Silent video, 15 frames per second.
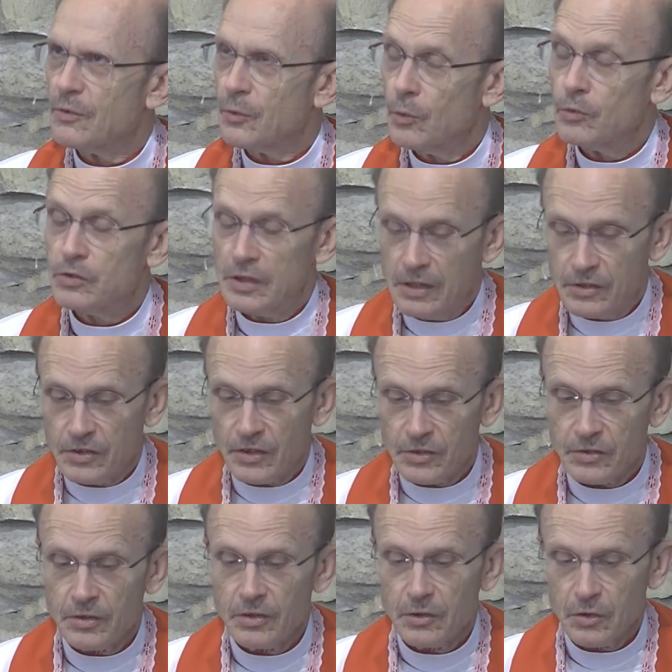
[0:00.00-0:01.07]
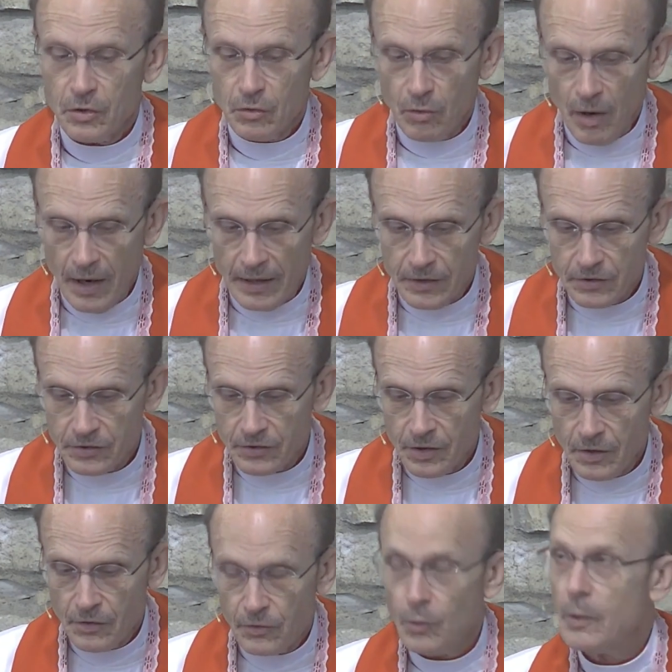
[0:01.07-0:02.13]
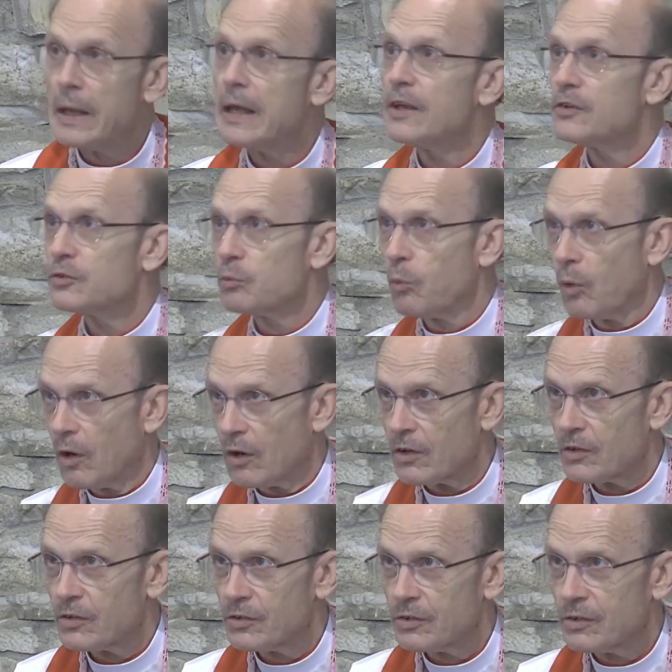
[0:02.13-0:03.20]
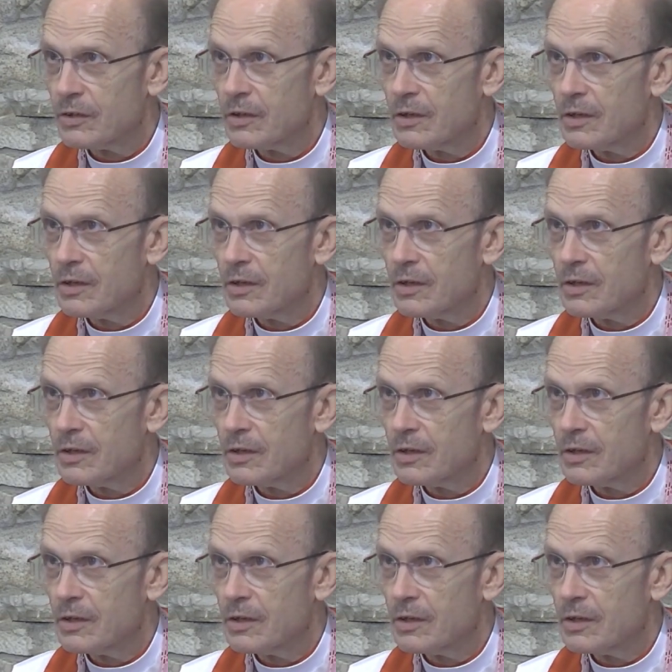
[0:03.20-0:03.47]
through Jesus Christ through his works,